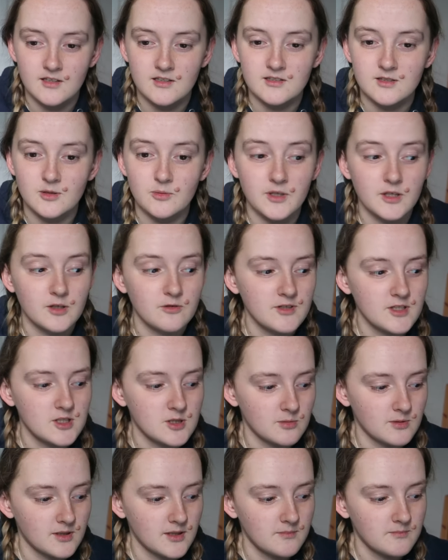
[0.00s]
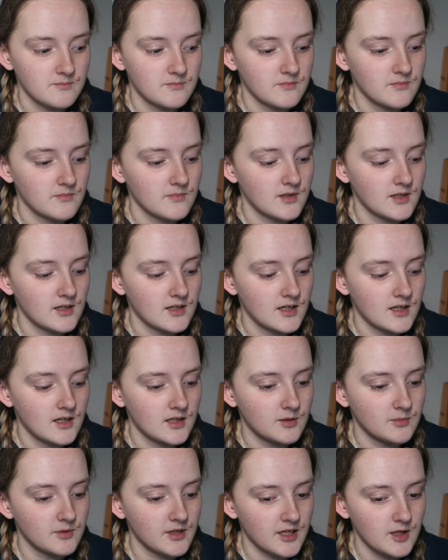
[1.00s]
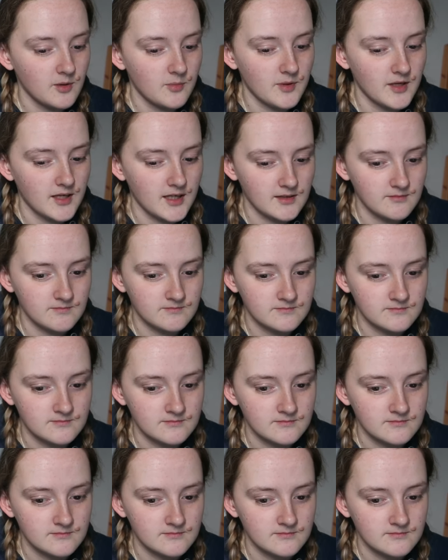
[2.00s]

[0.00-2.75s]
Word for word: So we're going to redo it, and I'm going to be